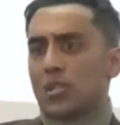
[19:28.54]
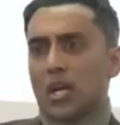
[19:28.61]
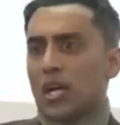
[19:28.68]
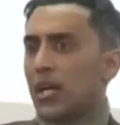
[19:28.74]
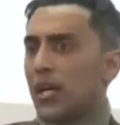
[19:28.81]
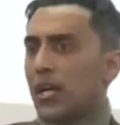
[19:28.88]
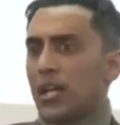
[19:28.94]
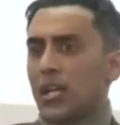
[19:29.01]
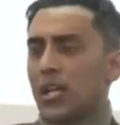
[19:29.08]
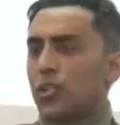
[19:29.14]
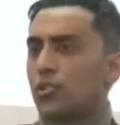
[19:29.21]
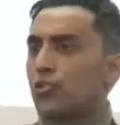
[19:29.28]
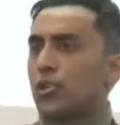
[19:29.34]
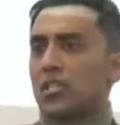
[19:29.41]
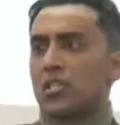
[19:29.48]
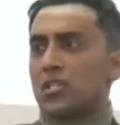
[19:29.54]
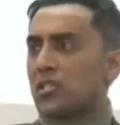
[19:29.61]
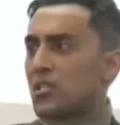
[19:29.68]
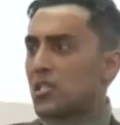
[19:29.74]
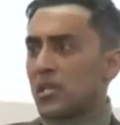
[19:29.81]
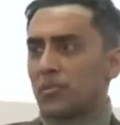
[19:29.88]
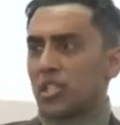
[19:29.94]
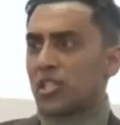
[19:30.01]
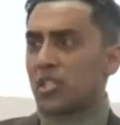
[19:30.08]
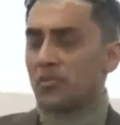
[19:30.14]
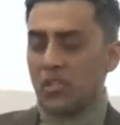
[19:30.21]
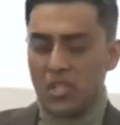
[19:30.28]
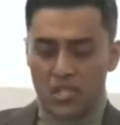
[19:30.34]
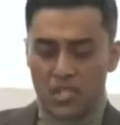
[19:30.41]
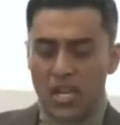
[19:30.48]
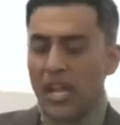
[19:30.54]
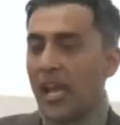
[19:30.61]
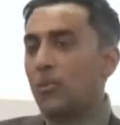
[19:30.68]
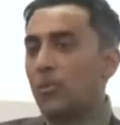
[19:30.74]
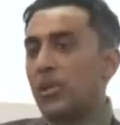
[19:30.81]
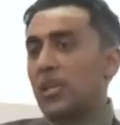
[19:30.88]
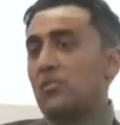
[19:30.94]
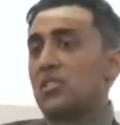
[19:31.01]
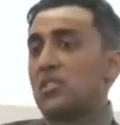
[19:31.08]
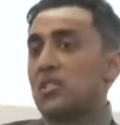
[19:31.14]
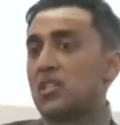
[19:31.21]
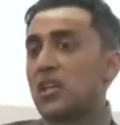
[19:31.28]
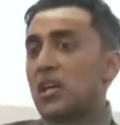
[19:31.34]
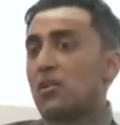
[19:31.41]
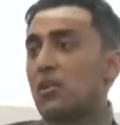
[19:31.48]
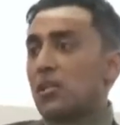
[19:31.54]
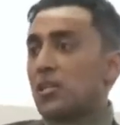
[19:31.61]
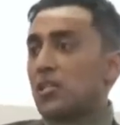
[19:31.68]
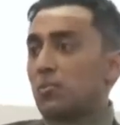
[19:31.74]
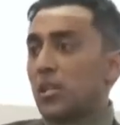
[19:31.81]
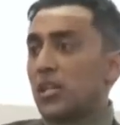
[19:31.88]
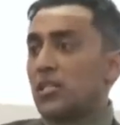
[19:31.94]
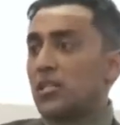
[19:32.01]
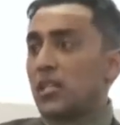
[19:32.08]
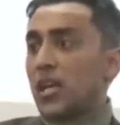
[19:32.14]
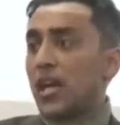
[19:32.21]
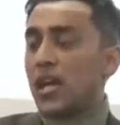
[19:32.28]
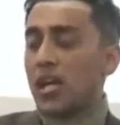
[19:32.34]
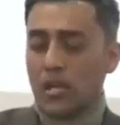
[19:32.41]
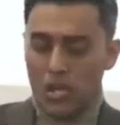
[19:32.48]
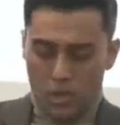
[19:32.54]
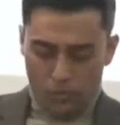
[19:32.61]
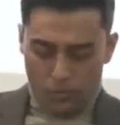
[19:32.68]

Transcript: uh, interests and subjectivities. And we even see that on display today.